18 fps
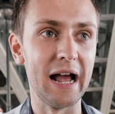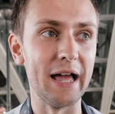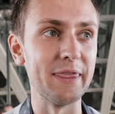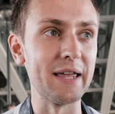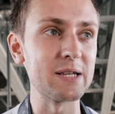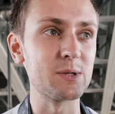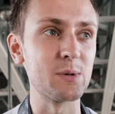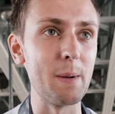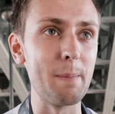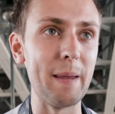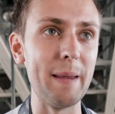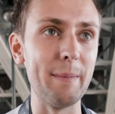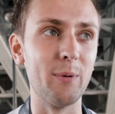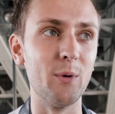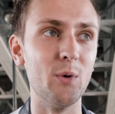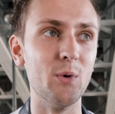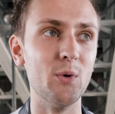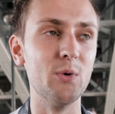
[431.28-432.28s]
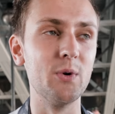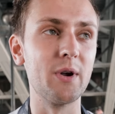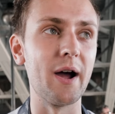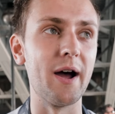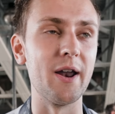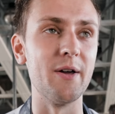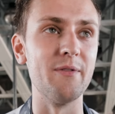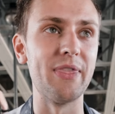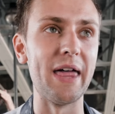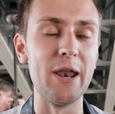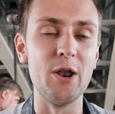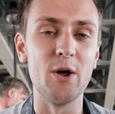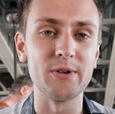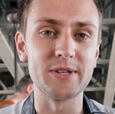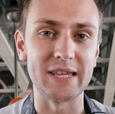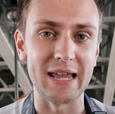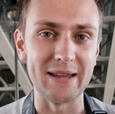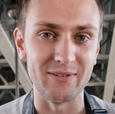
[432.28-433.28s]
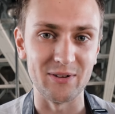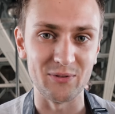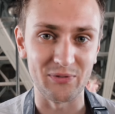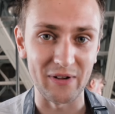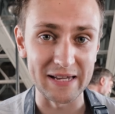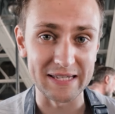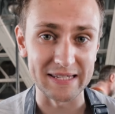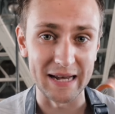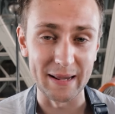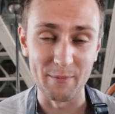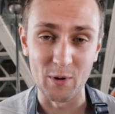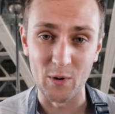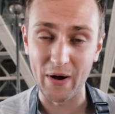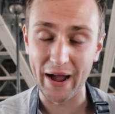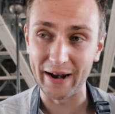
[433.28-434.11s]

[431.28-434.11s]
And that's where people kind of, they're not saving face anymore.